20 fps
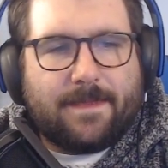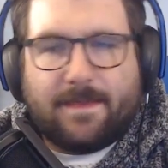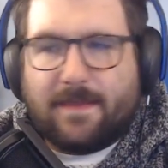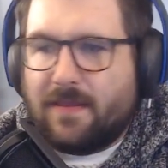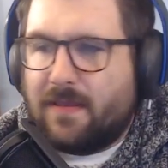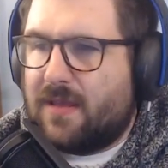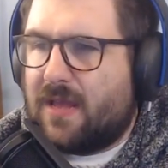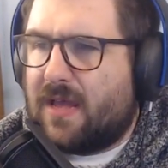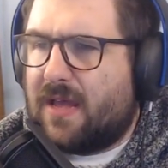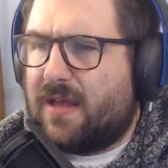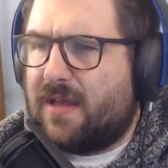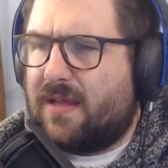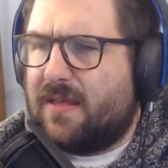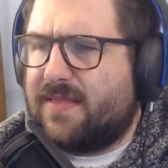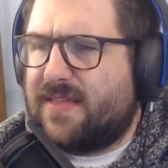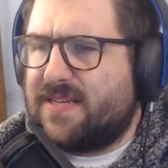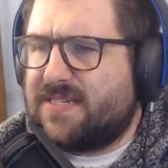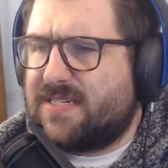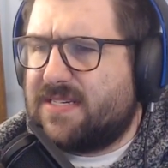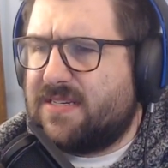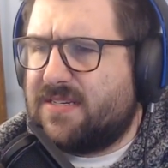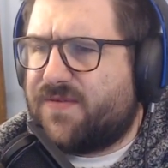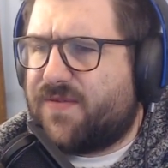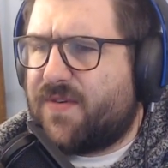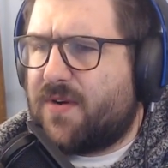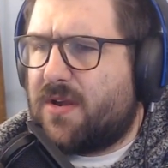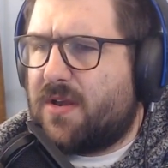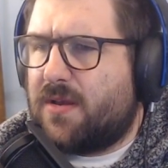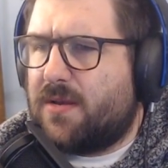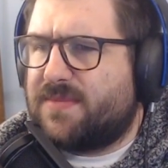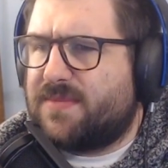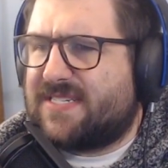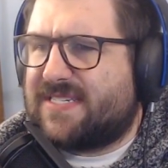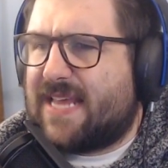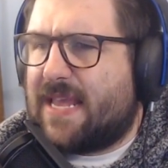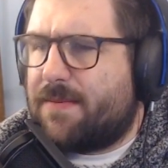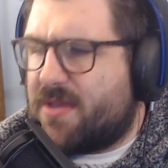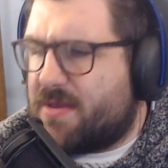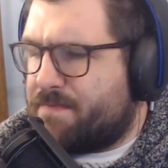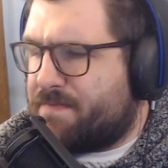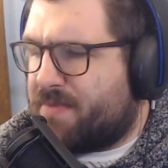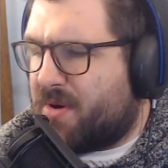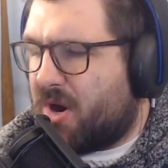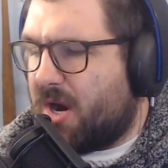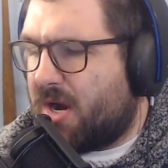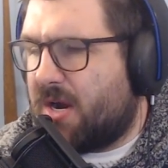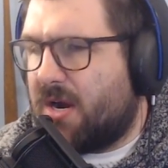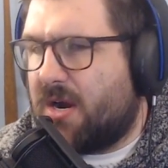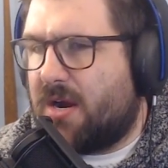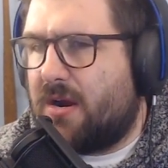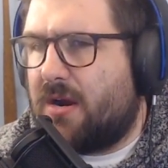This is from Sammy Barker